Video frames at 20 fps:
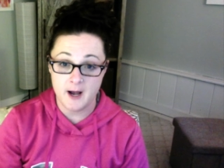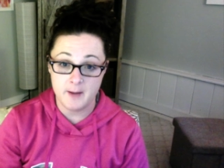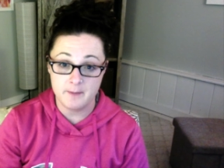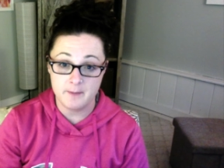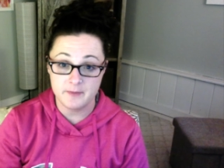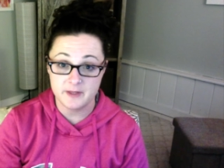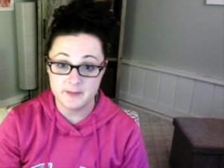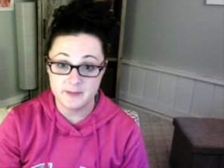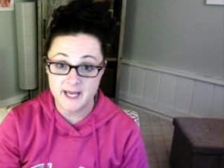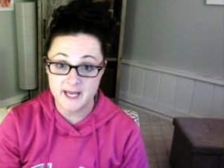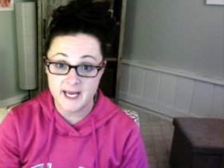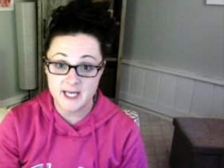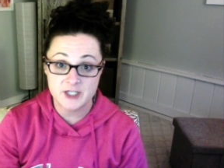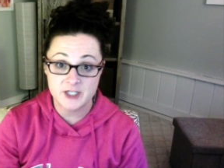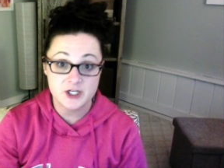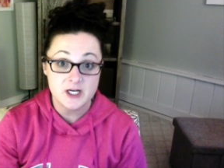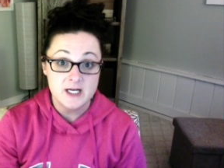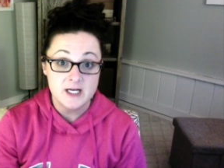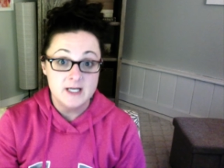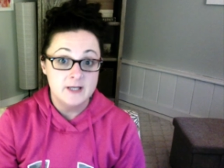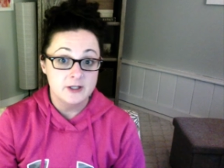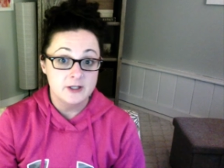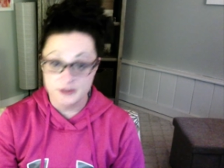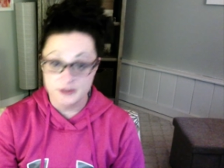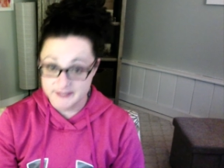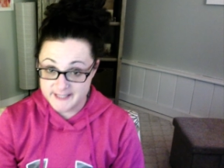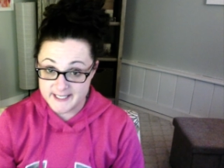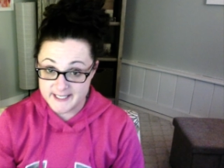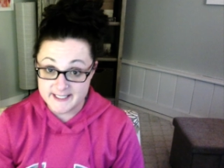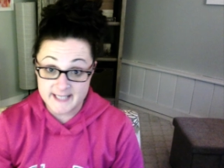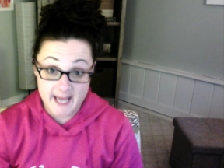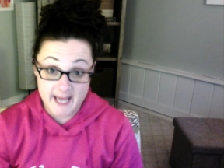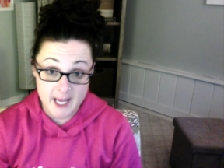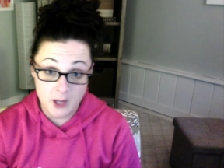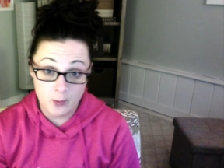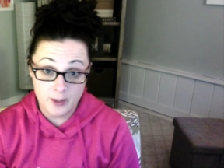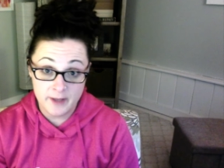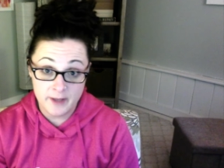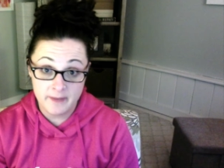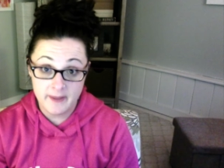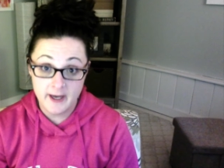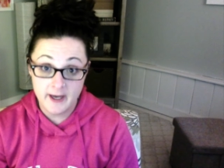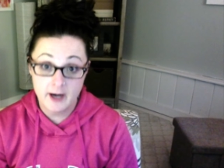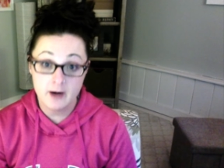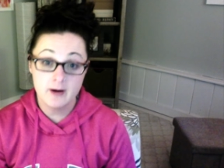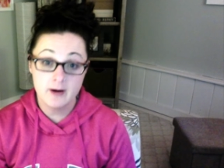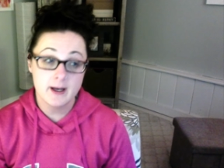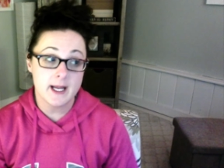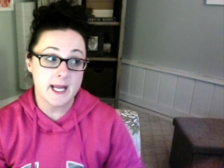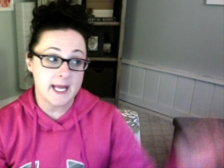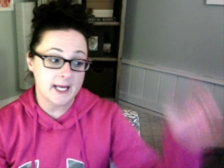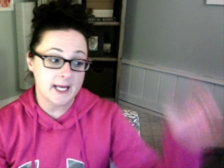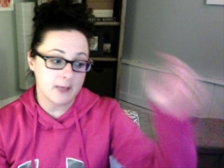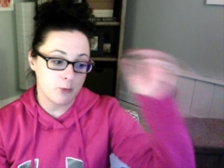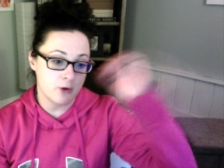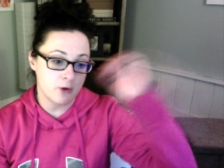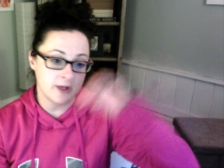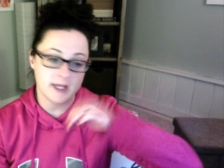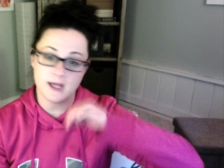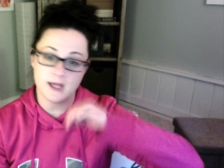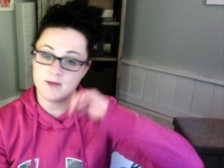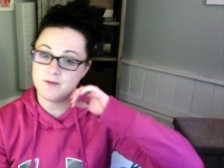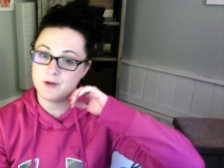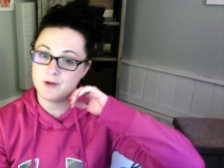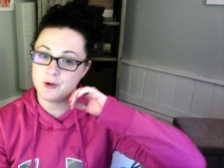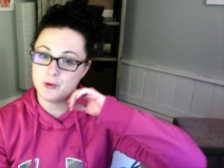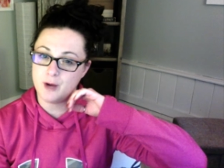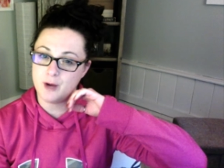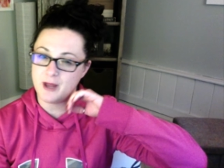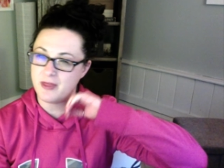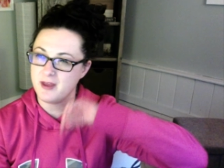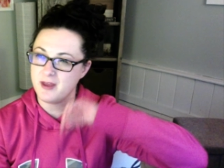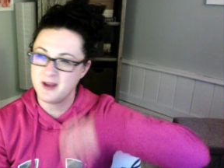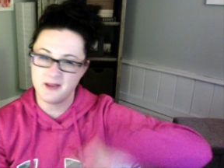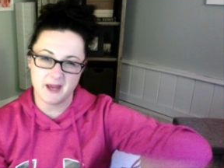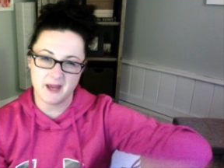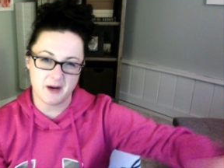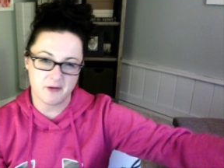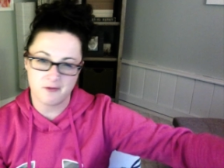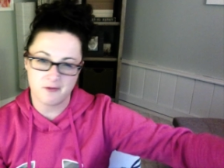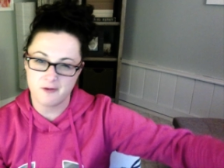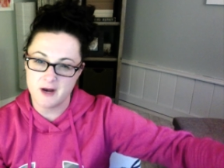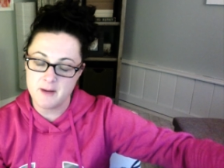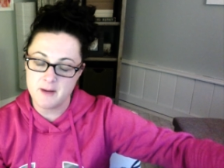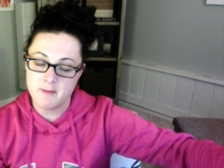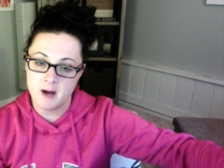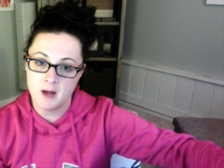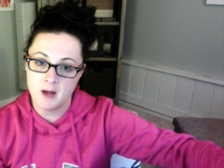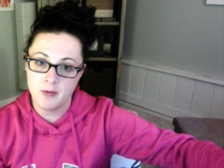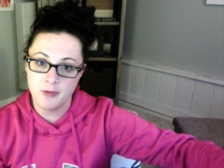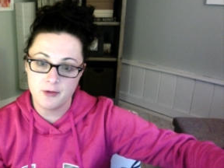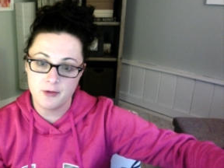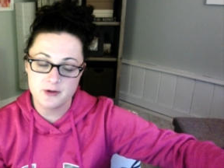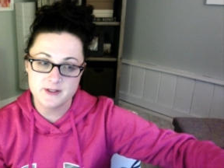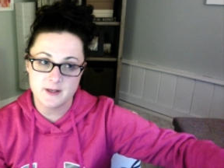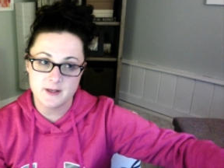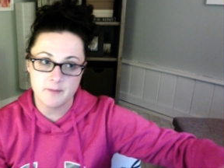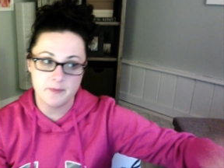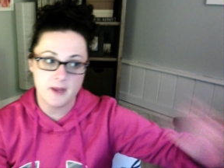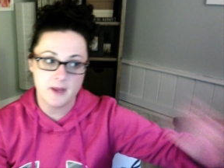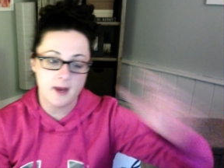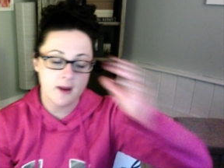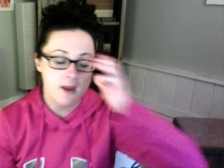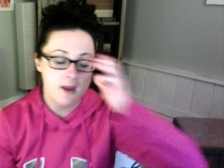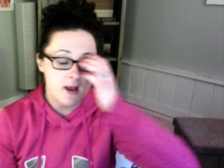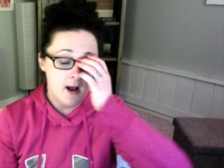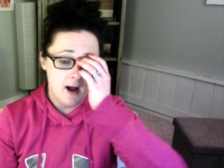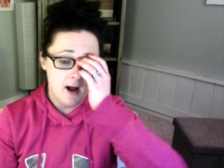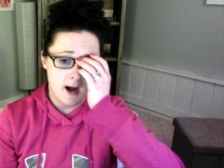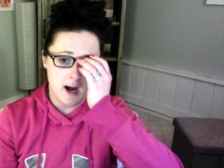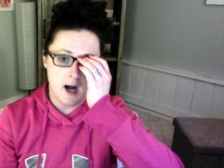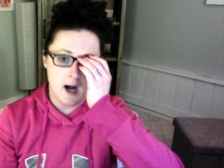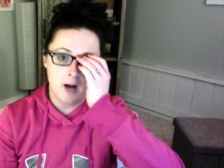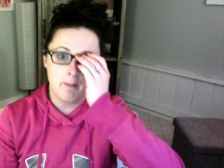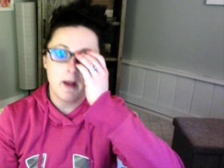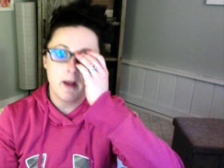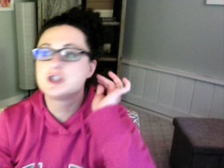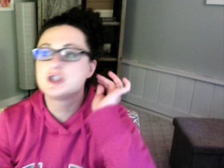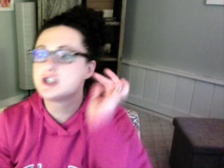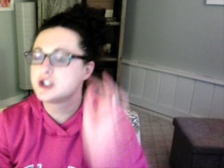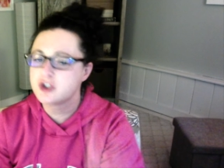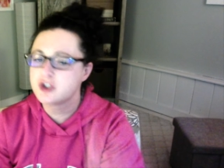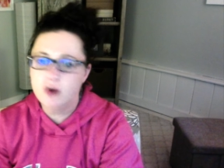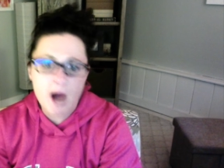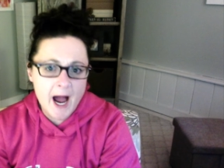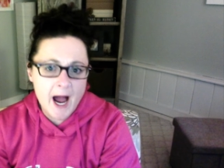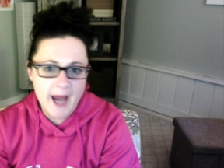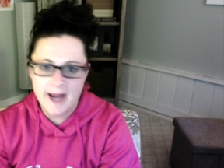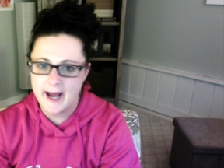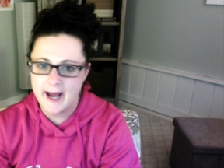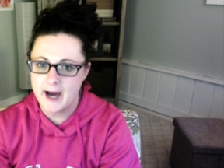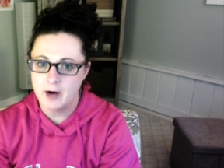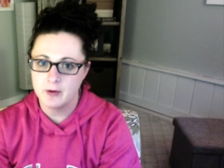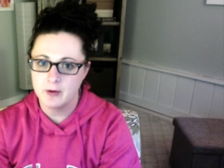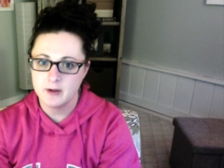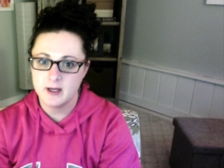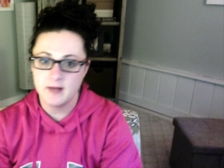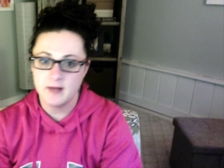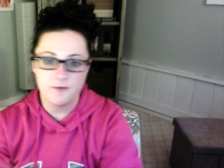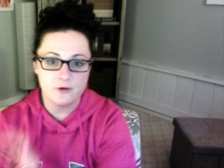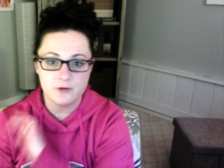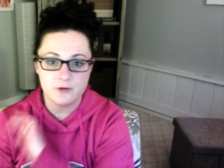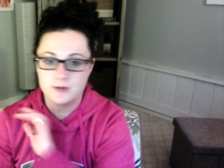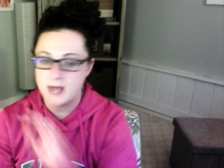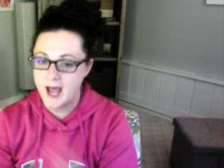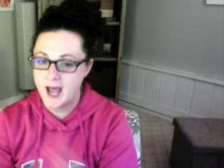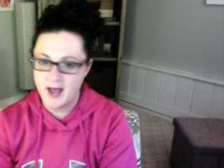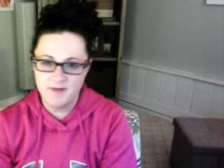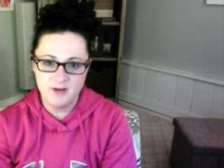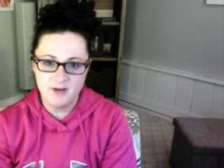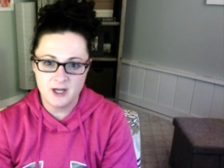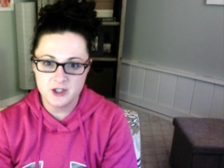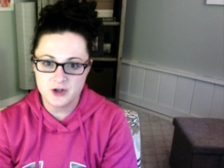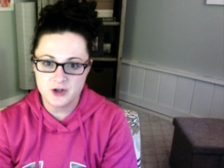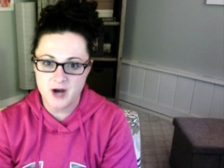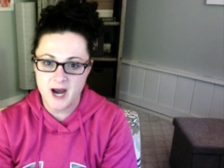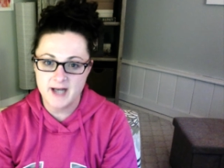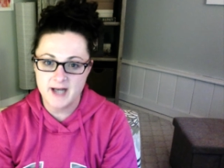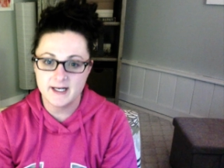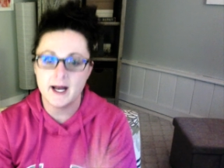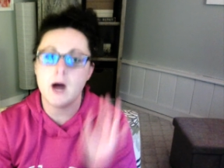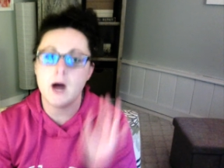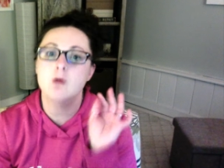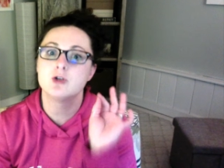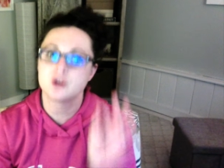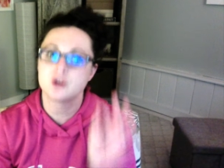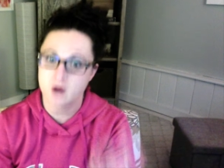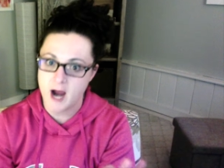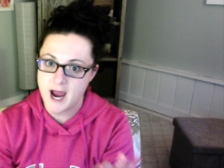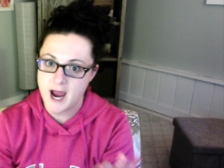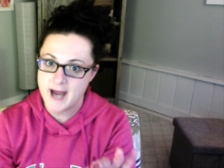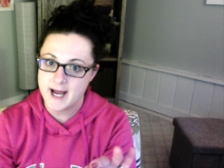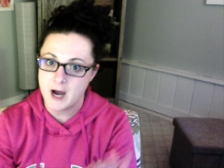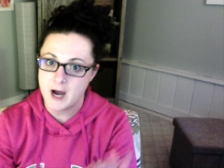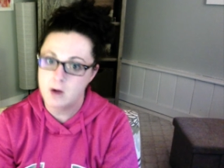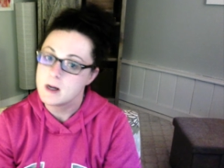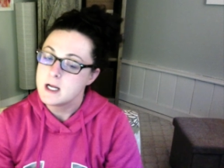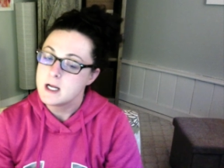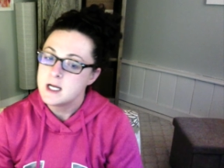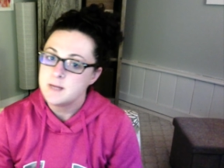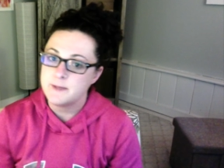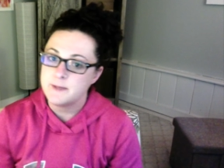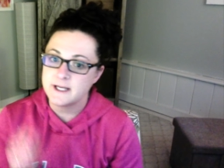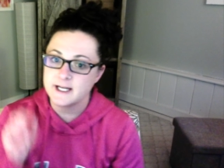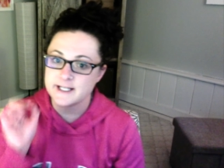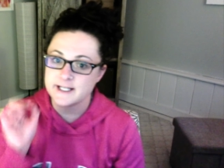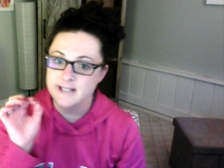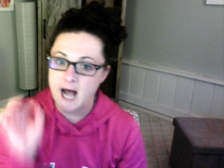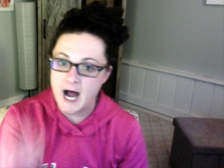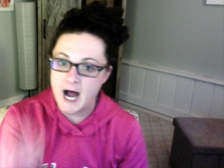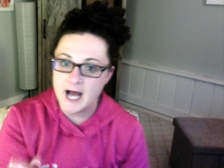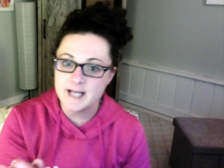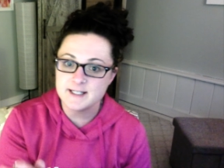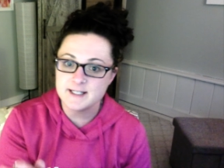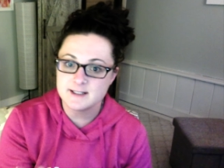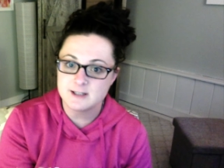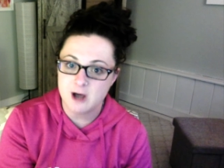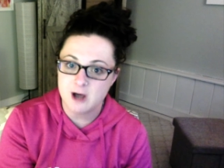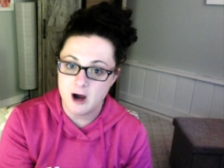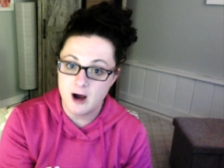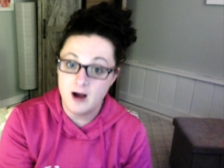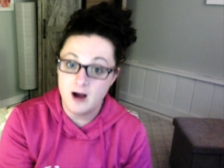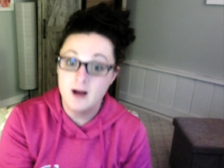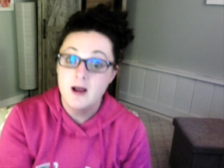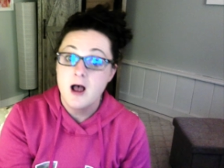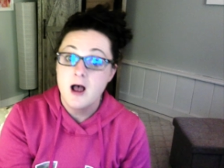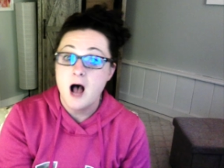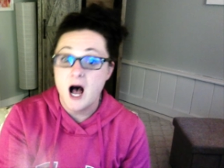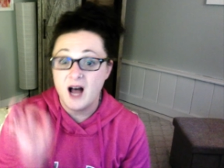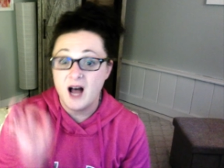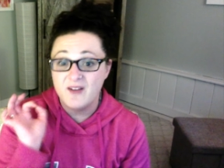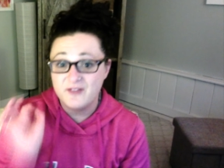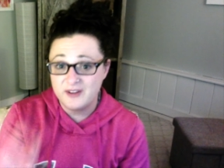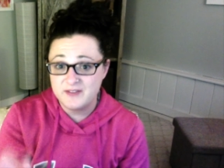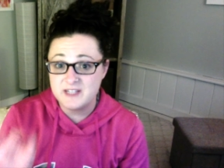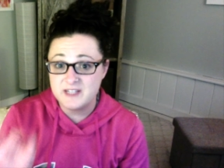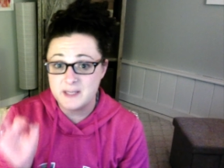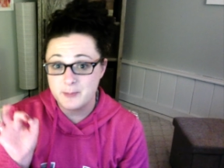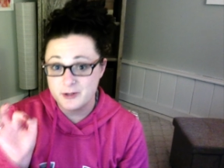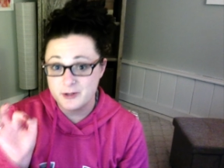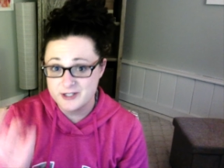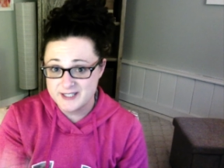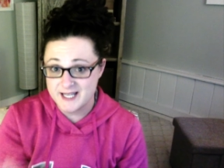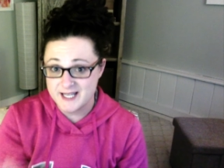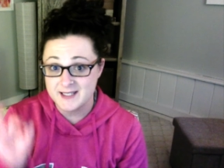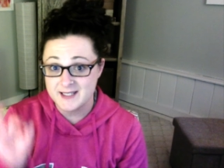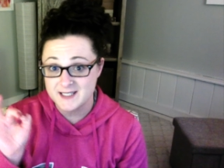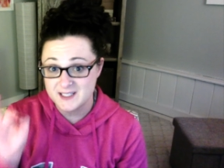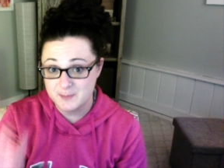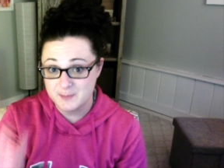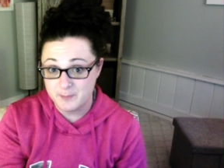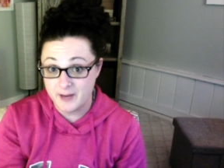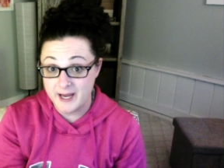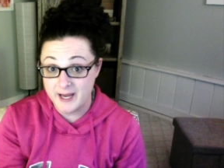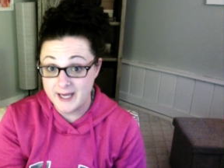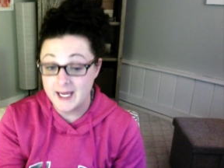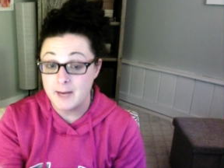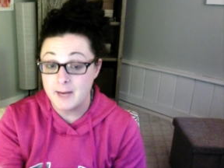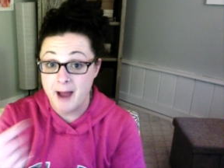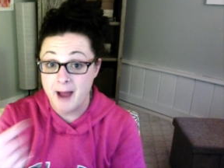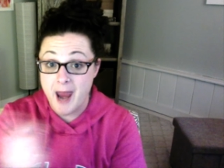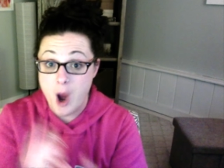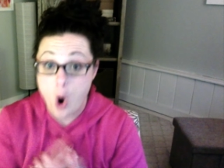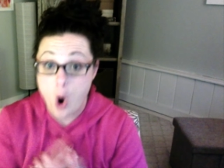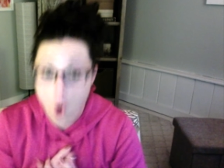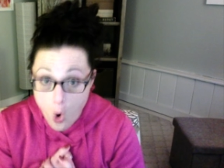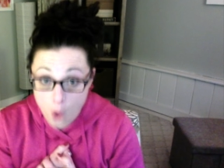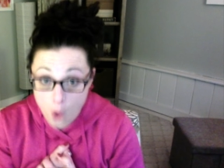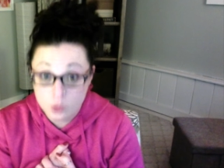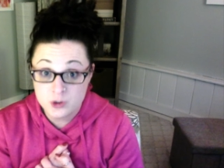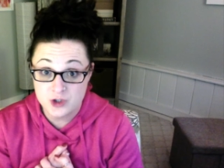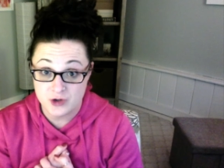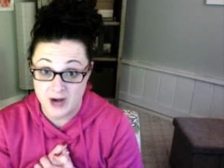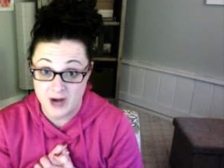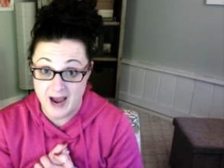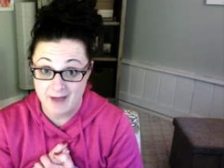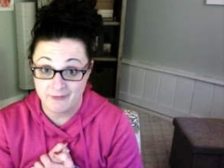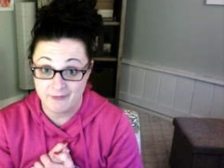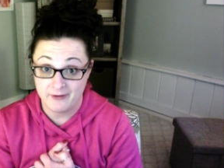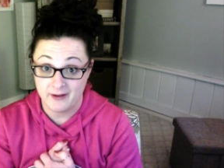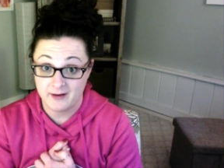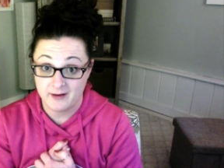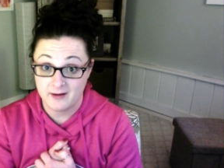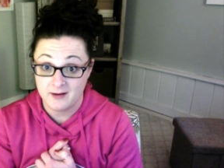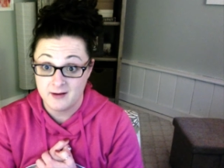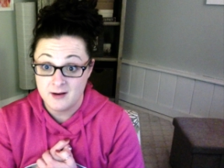the page, you'll see Tailwind there. It will give you, I think, like a free month or something. Try it out. If you have not tried it out, try it out. Because I saw a 50% spike in my own traffic